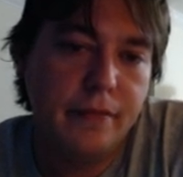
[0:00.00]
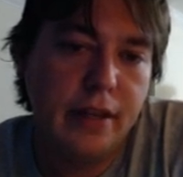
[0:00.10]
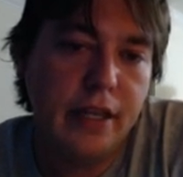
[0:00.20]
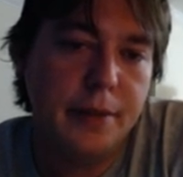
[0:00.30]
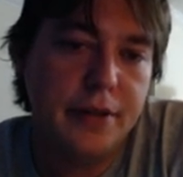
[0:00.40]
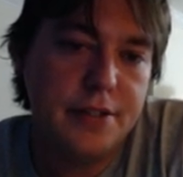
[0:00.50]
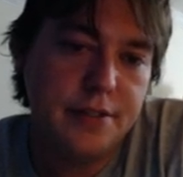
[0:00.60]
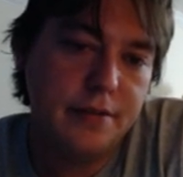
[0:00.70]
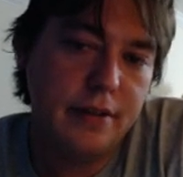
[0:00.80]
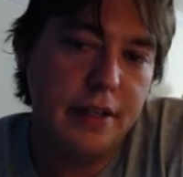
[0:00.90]

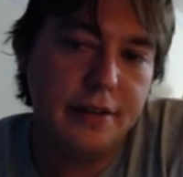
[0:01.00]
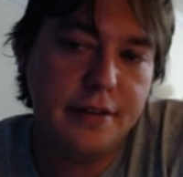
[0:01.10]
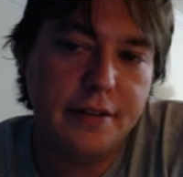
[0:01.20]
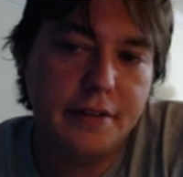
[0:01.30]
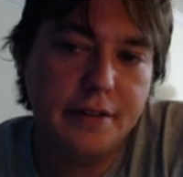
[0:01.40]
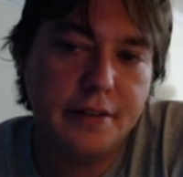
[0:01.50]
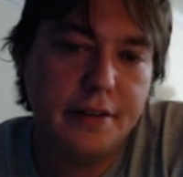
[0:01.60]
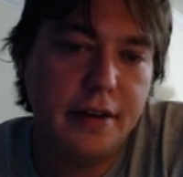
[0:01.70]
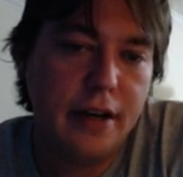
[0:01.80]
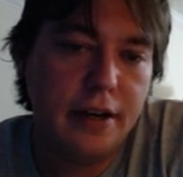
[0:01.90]
anyways,
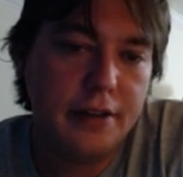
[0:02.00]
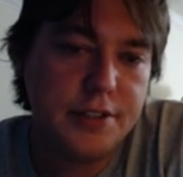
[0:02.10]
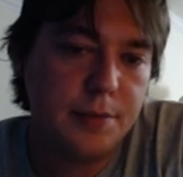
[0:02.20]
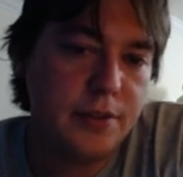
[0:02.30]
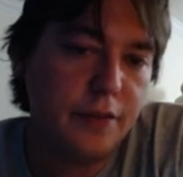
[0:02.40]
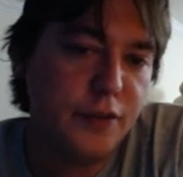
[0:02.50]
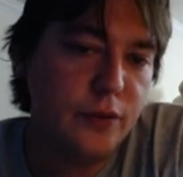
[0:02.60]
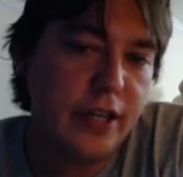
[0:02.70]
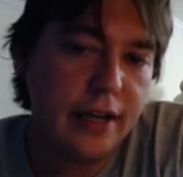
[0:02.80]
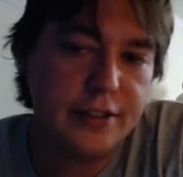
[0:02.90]
a few
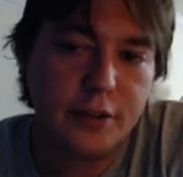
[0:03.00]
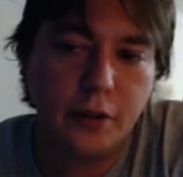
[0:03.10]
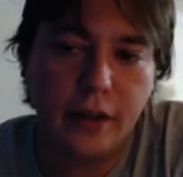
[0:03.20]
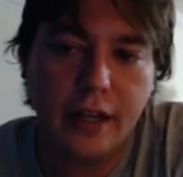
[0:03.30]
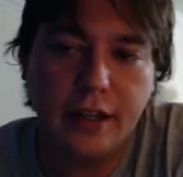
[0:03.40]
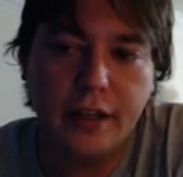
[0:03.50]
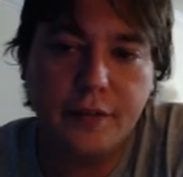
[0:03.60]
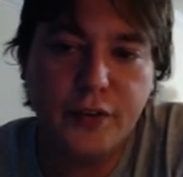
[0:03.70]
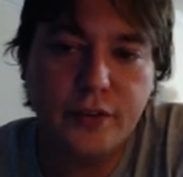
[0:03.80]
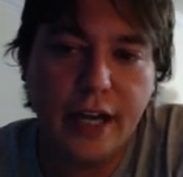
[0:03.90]

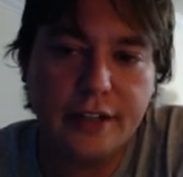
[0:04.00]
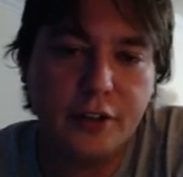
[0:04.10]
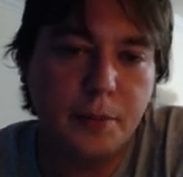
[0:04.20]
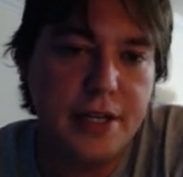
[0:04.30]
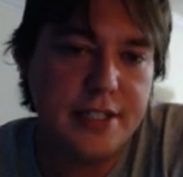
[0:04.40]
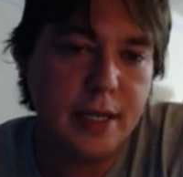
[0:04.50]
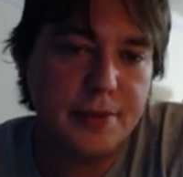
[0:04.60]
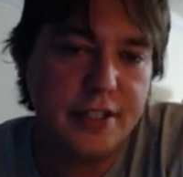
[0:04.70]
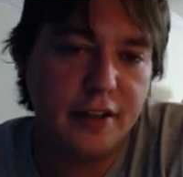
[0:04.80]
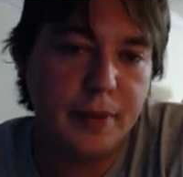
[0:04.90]
tactical
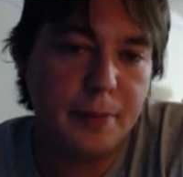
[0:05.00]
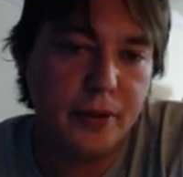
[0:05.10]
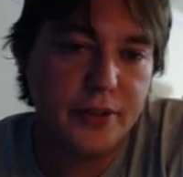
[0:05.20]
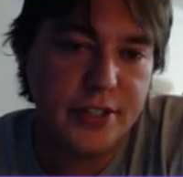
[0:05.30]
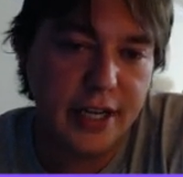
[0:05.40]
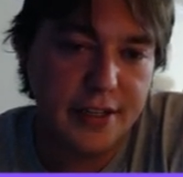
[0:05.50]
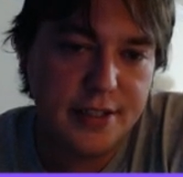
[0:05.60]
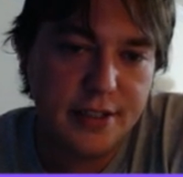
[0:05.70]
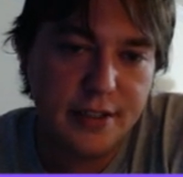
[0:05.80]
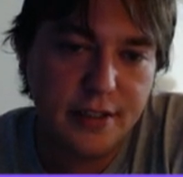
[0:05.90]
missteps there by both sides.